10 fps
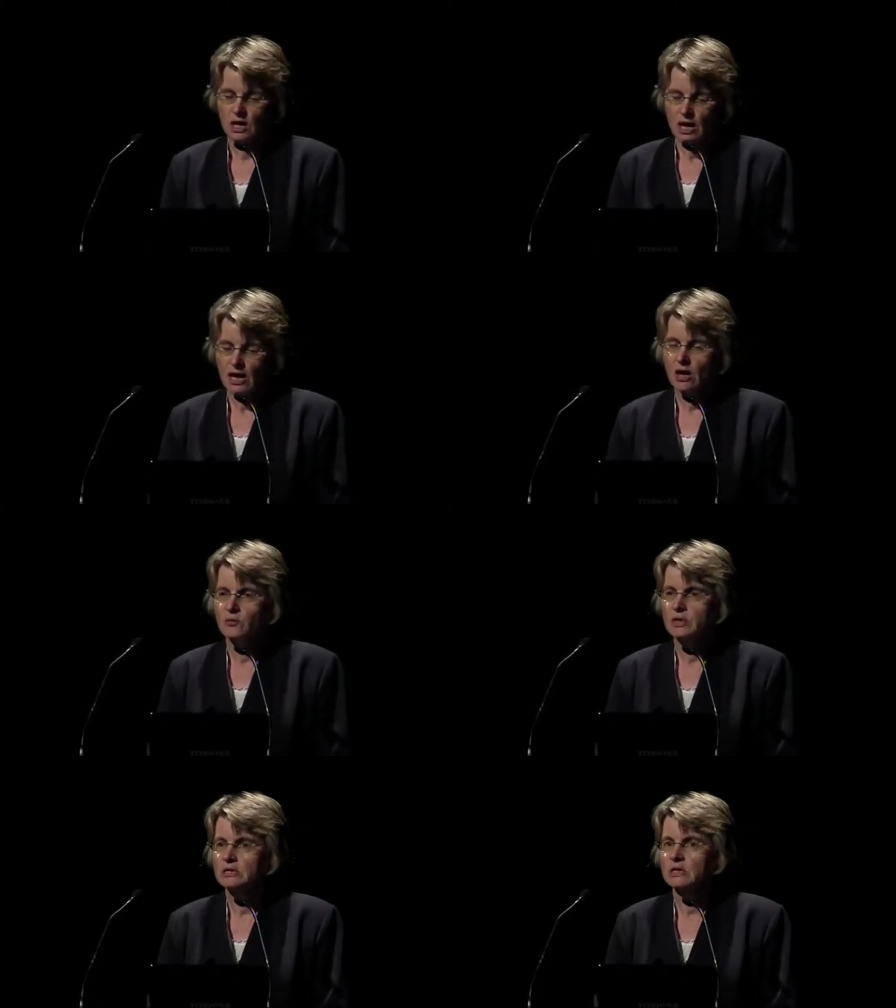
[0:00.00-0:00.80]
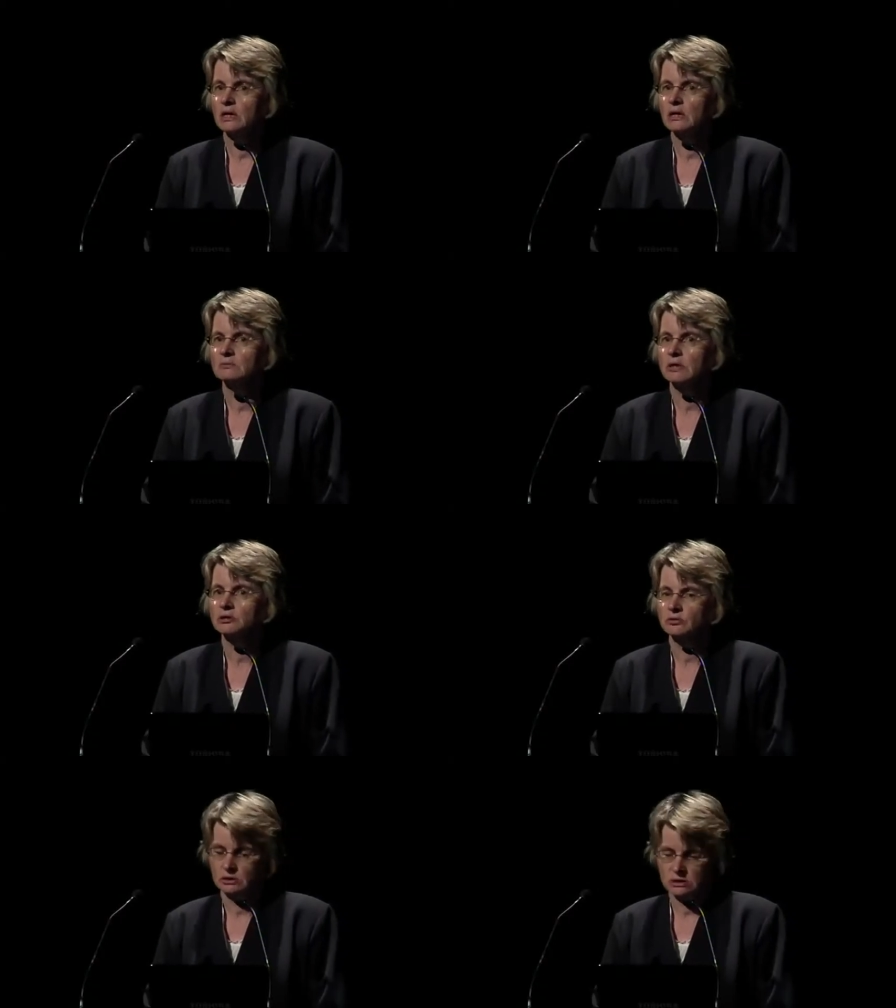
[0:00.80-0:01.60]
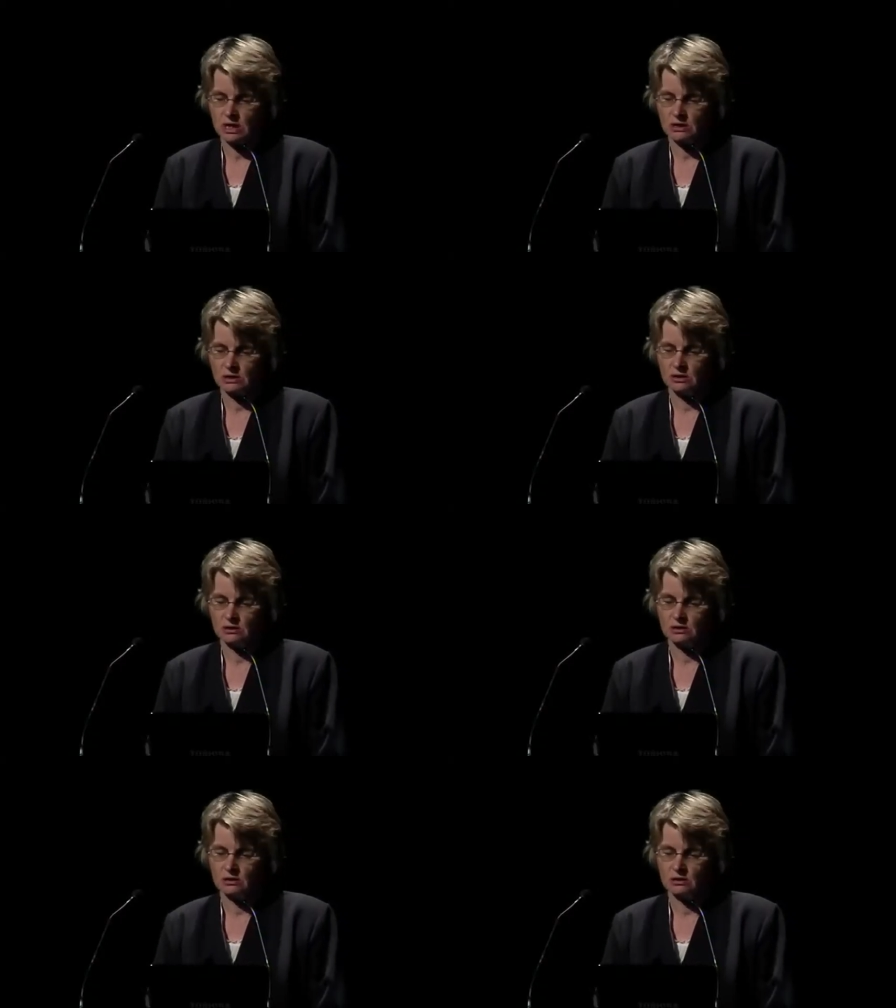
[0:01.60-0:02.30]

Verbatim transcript: how we can make sure that data